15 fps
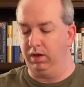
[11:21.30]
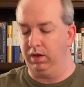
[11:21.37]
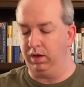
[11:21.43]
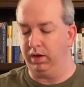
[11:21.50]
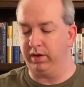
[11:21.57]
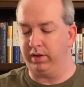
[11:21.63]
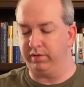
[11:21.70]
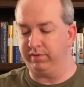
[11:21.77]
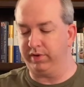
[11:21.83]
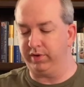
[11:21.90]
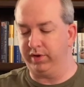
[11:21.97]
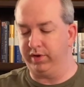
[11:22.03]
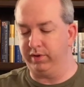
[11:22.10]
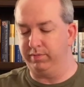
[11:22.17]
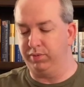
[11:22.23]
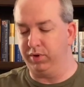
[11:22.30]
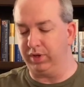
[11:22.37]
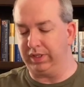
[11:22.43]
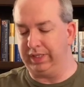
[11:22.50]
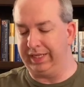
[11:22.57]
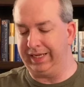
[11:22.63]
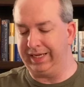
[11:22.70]
Another very good book,
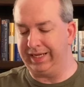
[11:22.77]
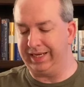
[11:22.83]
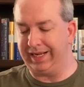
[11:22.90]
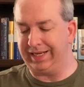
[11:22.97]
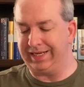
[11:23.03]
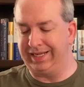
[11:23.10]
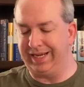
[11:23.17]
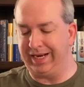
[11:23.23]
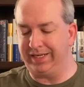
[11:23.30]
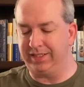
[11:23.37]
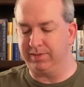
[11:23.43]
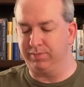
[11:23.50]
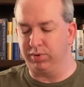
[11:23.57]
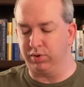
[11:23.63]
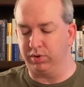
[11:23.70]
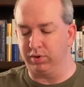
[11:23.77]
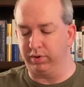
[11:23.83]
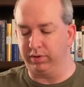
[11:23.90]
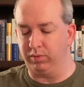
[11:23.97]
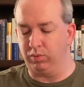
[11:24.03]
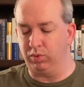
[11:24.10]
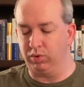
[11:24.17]
Lincoln at
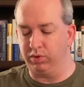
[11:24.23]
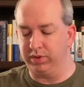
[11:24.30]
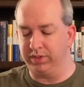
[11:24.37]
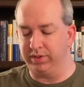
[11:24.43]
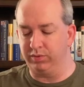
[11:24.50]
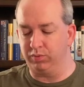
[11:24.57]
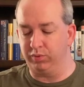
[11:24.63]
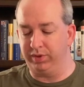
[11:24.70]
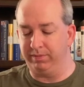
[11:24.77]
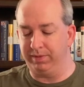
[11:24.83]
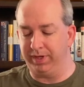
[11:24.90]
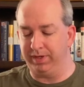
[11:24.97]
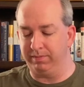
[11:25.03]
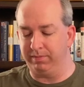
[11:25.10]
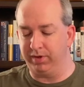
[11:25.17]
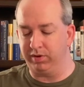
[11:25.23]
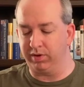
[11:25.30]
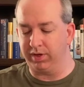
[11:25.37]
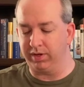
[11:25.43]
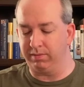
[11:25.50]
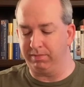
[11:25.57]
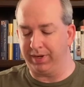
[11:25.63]
Gettysburg, The Words That Remade
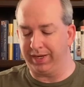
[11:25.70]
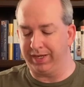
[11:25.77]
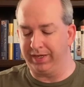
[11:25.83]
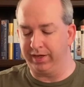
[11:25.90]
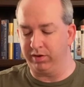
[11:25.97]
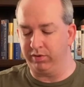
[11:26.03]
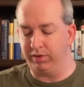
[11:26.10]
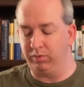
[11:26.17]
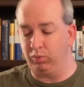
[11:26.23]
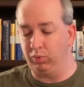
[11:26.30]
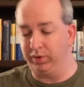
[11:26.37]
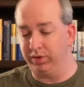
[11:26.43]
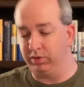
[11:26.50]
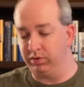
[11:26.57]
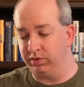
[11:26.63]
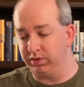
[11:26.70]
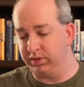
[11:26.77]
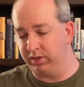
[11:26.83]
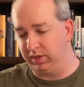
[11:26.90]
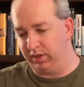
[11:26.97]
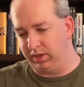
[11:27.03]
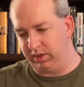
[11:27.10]
America by Gary
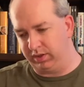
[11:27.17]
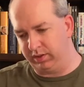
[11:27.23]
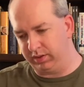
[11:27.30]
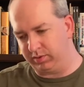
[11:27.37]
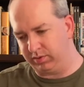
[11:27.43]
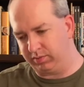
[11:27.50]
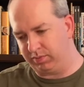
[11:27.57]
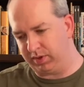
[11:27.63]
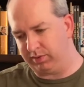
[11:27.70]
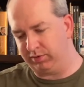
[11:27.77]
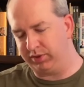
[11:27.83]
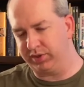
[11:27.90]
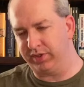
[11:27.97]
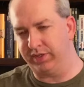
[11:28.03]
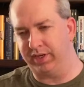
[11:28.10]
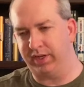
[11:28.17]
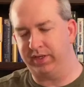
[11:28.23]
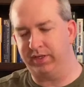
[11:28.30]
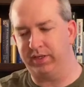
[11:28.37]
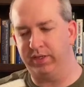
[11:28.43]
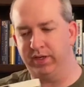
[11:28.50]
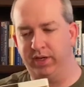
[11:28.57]
Wills. This was published in
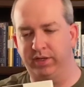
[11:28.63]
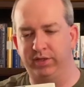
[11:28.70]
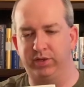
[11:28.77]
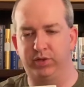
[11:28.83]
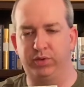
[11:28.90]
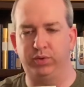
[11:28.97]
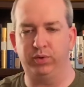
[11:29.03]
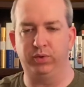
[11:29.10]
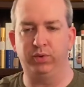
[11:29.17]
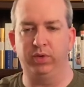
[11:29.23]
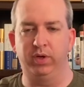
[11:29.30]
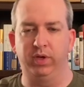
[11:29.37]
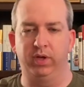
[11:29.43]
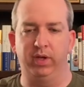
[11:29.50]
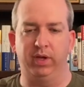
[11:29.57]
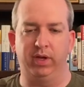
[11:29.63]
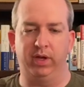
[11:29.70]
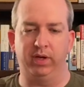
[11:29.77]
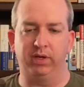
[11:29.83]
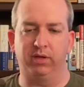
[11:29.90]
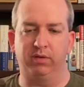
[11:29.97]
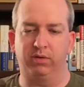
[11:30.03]
1992,
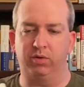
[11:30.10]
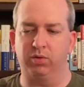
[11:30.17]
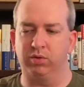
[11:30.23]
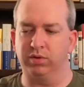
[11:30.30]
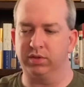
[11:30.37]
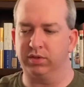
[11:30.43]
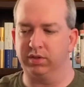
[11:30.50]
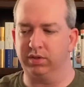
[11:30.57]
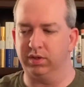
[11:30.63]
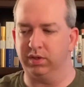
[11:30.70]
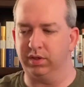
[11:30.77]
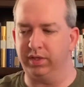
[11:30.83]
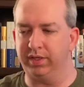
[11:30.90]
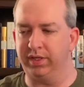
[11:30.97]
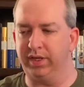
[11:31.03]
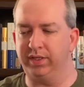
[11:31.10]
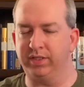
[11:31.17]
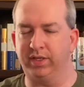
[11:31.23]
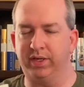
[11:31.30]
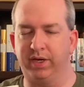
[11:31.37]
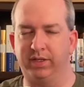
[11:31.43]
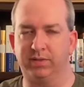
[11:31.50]
and it, of course, contains
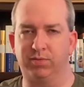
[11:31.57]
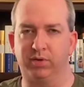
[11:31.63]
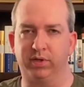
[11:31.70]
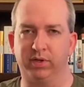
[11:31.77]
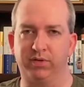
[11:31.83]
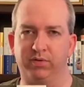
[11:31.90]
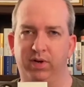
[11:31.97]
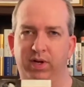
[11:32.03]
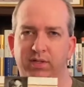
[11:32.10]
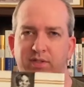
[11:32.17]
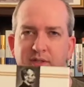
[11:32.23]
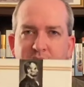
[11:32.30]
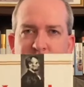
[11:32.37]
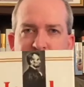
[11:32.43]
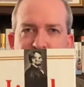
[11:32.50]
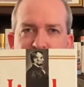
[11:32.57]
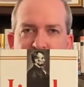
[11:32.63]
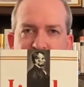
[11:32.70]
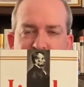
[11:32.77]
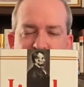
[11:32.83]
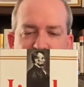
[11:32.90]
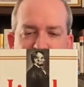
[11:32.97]
the Gettysburg Address and some
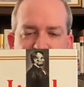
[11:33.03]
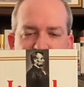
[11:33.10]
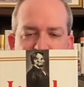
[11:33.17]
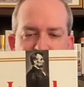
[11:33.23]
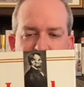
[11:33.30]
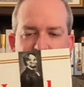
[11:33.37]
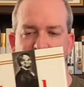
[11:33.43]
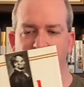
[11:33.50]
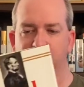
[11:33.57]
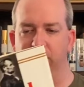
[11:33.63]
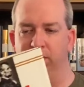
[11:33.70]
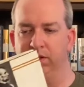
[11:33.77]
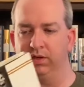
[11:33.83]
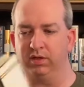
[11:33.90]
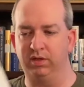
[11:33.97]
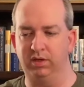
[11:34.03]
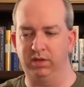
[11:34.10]
reflections on